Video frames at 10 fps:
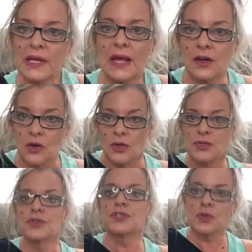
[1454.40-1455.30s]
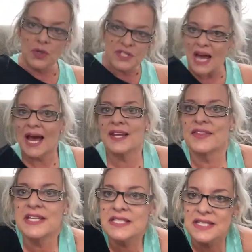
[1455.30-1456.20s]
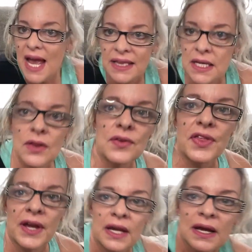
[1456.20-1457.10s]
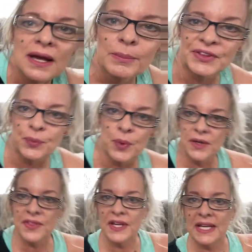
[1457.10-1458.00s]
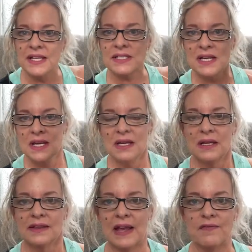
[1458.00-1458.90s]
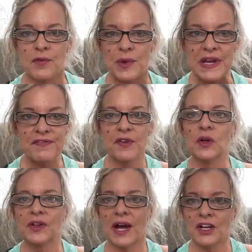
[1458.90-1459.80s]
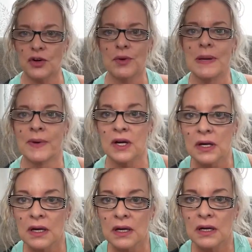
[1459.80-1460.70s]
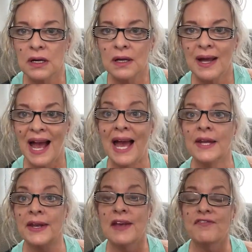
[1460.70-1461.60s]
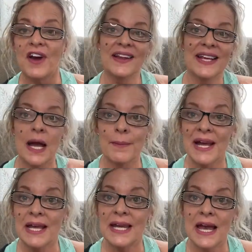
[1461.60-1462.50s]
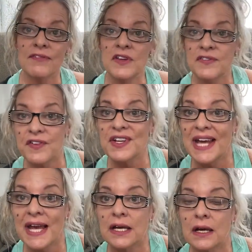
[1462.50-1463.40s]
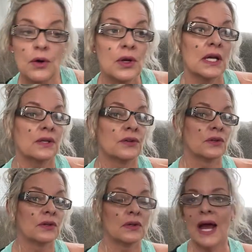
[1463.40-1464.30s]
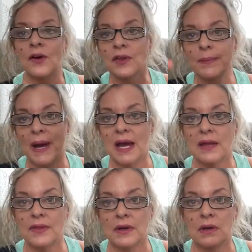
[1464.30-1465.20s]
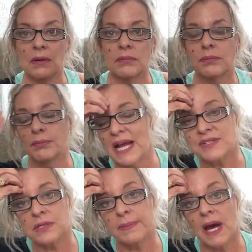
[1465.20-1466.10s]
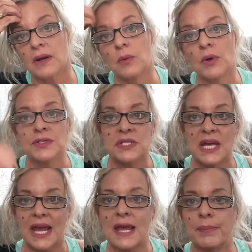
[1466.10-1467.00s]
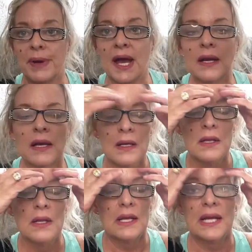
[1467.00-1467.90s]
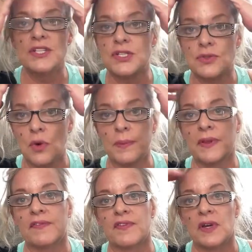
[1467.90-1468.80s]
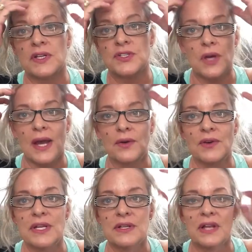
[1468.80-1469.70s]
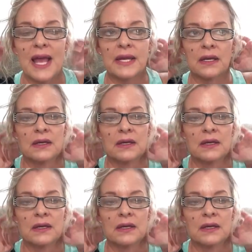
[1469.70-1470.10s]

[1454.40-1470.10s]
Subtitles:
the grocery store is out of this, that, and the other thing. But the weird thing is, they've refilled on creamer, and they finally got my caffeine-free Diet Coke in. I only buy the plastic bottle ones, the 8-pack, and I just throw them in the fridge. So I don't need to, like,